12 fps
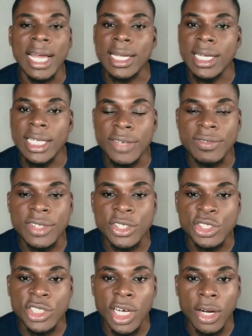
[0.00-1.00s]
give
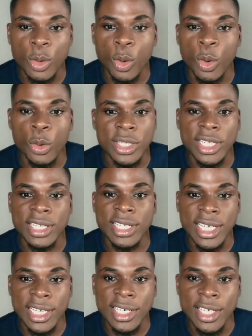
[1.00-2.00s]
this child all they
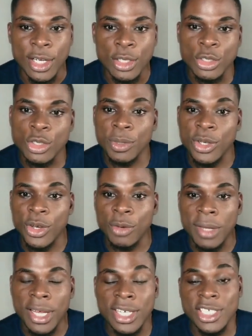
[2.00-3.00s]
need to
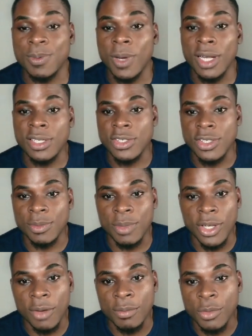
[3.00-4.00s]
become experts, to
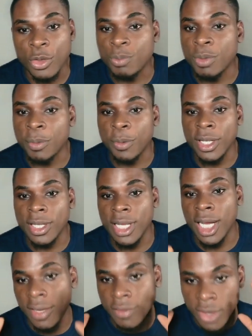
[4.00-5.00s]
become good people in
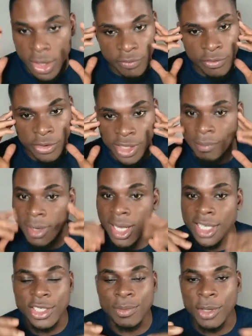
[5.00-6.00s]
life, for their
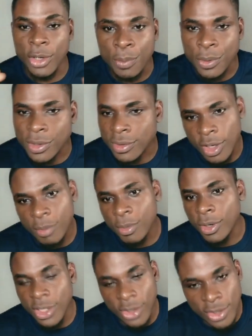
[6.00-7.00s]
minds to be open? Come
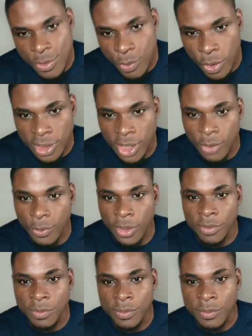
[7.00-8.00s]
on, it doesn't work that
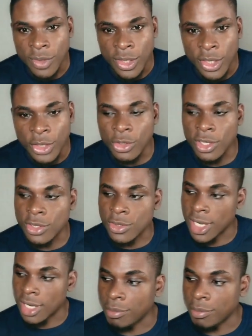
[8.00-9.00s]
way. You need to
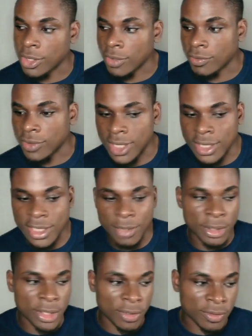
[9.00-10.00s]
get a of this, a
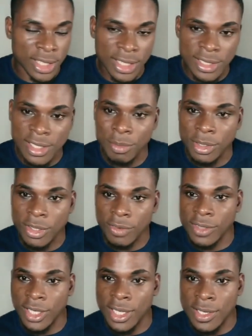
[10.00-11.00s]
bit of this, a bit
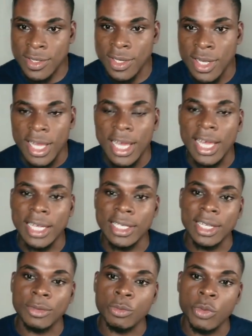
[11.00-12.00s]
of this, and
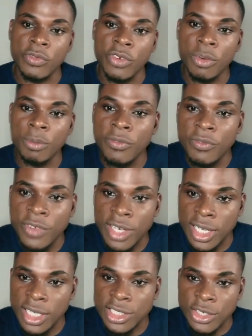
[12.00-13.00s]
then we form a
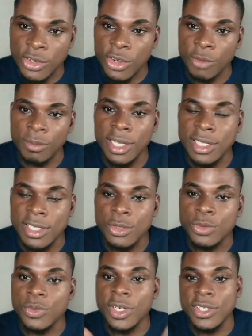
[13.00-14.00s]
village, a community
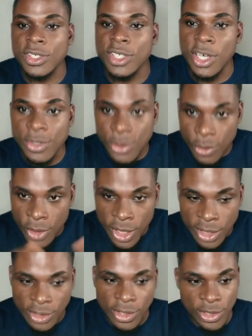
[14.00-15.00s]
to raise a child. So
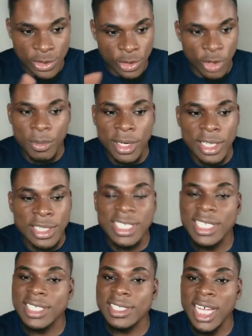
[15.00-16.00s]
this community
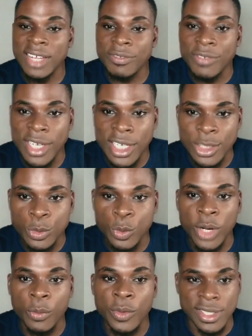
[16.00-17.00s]
is that village
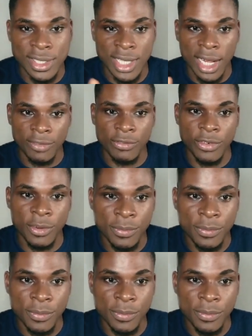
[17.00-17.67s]
where we start from.